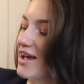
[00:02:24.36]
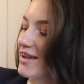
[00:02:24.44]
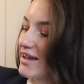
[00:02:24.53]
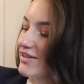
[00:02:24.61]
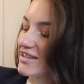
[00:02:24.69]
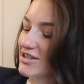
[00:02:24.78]

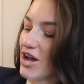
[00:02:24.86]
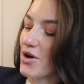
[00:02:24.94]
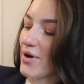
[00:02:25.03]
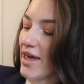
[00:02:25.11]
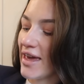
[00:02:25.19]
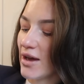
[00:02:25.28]
Now this
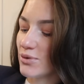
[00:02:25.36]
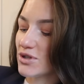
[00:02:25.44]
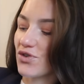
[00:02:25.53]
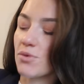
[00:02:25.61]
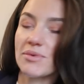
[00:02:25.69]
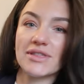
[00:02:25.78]
coat here was
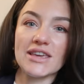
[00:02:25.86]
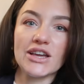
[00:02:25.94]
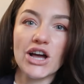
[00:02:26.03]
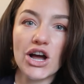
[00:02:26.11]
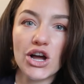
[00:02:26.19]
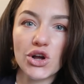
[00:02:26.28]
from the
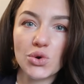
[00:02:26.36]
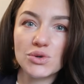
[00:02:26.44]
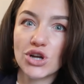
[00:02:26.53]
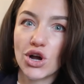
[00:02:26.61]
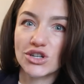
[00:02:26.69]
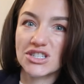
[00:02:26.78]

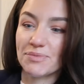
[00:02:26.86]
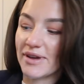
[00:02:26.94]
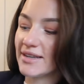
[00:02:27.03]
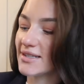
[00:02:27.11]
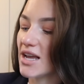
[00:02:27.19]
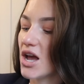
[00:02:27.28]
Kirkwood
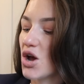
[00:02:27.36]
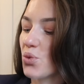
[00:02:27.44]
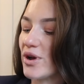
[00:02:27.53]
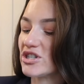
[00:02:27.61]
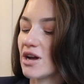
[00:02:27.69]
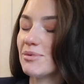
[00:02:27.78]
Hospice,
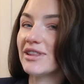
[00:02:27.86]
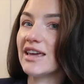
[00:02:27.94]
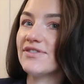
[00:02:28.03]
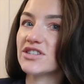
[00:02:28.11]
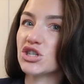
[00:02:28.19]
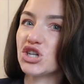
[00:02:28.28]
which I
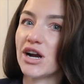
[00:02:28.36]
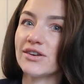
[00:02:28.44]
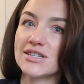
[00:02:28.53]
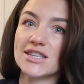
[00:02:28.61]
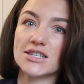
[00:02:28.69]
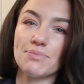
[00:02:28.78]
believe is a
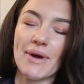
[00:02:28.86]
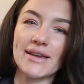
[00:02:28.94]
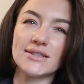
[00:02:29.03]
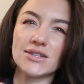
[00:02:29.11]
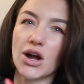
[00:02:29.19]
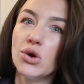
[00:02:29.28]
charity that's
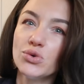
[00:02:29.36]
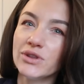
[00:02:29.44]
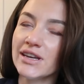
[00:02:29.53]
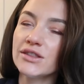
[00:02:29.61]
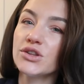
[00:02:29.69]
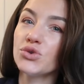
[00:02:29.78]
based
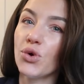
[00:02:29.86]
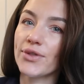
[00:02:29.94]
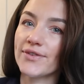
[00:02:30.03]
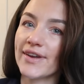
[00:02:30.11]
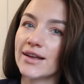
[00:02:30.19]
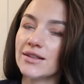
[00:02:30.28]
only in the north
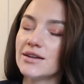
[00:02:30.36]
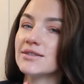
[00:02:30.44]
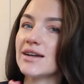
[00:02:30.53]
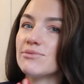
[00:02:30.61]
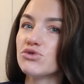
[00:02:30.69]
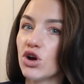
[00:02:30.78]
of
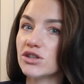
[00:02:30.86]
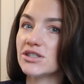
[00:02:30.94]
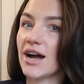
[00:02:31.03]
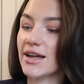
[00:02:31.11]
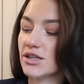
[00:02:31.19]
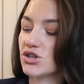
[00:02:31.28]
England. I'm not
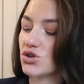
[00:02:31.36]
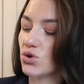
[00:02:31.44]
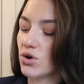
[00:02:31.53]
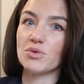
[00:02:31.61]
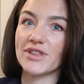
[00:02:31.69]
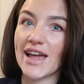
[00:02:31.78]
entirely
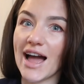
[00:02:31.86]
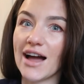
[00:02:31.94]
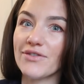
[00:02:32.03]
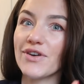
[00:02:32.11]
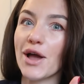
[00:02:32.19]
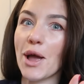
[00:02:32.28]
sure, but they
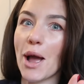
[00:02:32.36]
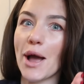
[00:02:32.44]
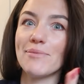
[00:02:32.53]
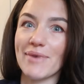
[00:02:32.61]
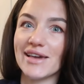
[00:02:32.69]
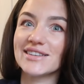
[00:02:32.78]
have
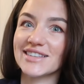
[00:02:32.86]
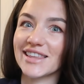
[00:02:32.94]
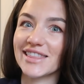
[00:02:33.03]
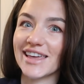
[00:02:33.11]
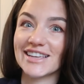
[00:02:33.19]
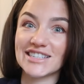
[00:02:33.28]

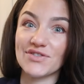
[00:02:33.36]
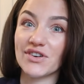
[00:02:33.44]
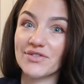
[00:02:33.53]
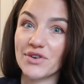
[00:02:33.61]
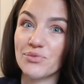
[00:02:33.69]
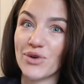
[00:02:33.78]
amazing things. If you're
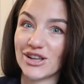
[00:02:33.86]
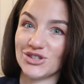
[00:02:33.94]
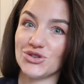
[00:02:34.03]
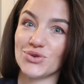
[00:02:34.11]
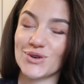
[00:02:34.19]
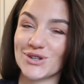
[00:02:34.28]
ever in
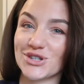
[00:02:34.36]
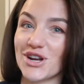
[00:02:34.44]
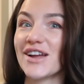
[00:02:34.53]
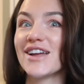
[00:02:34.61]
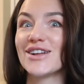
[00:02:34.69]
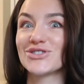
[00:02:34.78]
West
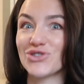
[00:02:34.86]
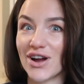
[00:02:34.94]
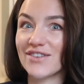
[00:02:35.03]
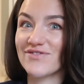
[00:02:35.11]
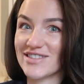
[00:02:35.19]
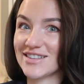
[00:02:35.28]
Yorkshire, try
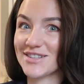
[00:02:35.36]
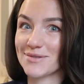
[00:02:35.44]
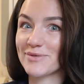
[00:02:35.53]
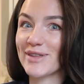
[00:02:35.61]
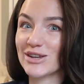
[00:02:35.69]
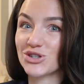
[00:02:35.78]
and visit some
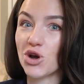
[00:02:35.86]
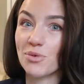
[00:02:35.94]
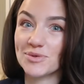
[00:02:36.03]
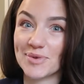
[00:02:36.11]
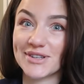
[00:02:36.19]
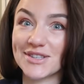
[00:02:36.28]
of their
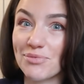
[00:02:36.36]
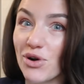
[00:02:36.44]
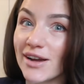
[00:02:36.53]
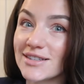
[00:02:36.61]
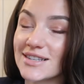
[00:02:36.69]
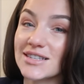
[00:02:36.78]
shops because the
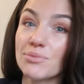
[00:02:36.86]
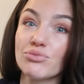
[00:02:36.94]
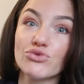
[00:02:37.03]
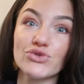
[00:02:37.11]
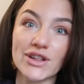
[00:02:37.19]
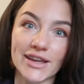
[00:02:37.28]
prices are
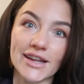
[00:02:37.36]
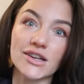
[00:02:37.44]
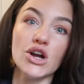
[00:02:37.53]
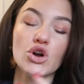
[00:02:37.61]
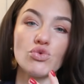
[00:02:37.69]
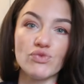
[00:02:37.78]
brilliant,
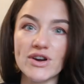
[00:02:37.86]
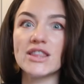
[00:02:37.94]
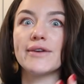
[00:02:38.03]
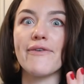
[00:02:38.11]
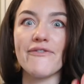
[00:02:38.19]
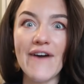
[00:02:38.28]

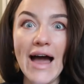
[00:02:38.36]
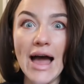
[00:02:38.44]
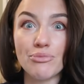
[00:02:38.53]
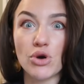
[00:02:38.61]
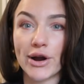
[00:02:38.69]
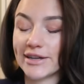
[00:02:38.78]
really
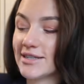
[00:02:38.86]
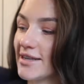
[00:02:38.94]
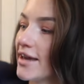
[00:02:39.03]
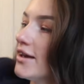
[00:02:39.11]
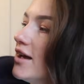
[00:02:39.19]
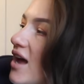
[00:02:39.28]
fair
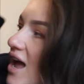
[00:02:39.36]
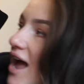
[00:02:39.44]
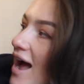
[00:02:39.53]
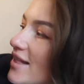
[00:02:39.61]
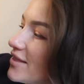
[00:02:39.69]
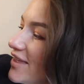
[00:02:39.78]
pricing.
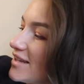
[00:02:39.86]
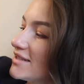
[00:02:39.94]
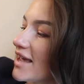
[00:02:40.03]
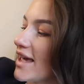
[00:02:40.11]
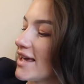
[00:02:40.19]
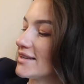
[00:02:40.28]
And this
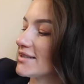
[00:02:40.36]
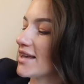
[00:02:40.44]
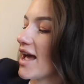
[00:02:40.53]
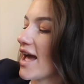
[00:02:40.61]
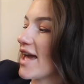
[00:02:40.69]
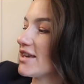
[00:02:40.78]
is
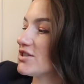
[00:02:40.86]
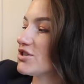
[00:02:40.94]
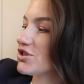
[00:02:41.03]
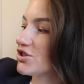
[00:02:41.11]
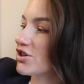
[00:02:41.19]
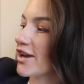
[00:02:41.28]
a
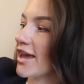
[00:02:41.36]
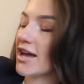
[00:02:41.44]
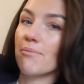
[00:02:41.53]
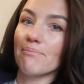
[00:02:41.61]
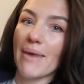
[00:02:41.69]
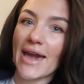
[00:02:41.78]
stunning,
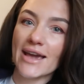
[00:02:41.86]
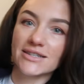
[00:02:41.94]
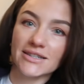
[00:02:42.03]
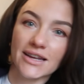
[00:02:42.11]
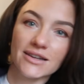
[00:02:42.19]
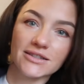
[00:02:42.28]
made
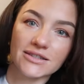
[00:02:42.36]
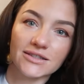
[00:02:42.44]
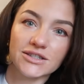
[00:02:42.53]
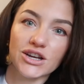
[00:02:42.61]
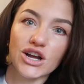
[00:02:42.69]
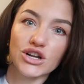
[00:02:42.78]
in
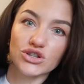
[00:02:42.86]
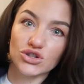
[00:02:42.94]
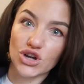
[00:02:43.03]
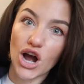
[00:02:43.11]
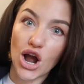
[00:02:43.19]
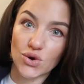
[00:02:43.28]
England
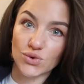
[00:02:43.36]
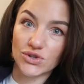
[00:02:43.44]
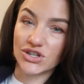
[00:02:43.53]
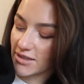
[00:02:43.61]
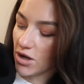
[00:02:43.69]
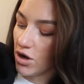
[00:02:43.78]

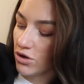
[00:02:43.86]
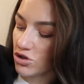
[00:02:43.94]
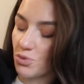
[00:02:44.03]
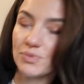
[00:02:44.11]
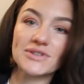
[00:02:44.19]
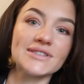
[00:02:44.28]
coat. It's
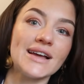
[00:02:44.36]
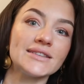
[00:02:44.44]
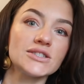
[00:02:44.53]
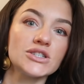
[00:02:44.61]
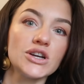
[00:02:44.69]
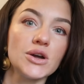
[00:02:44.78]

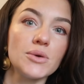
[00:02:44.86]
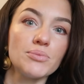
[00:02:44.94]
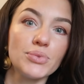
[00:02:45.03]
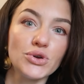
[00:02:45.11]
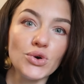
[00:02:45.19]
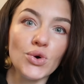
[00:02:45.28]
100%
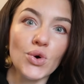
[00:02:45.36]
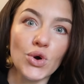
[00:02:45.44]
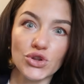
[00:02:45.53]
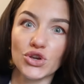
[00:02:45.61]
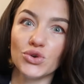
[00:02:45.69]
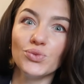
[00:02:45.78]
pure
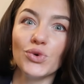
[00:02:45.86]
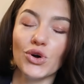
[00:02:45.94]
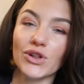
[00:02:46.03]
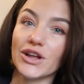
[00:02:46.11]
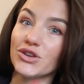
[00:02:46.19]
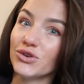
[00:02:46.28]
new
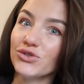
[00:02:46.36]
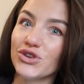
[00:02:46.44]
wool, and you'll